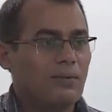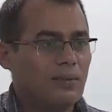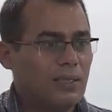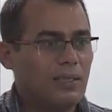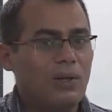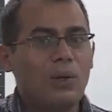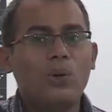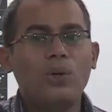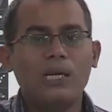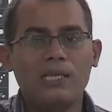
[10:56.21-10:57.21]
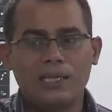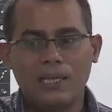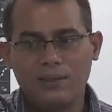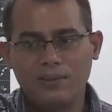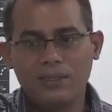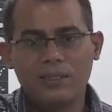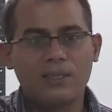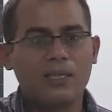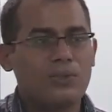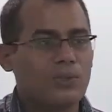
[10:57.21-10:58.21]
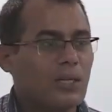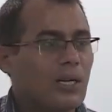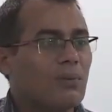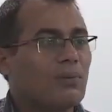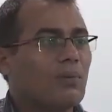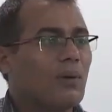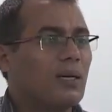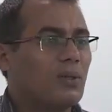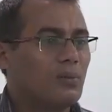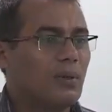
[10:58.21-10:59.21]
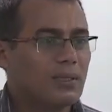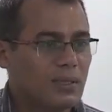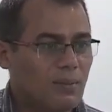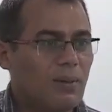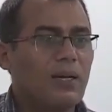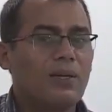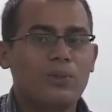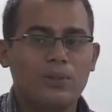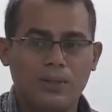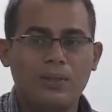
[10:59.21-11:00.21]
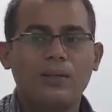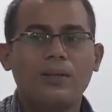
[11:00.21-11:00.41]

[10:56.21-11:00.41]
very low hills like features like Chota Nagpur Plateau, Bastar Plateau and all.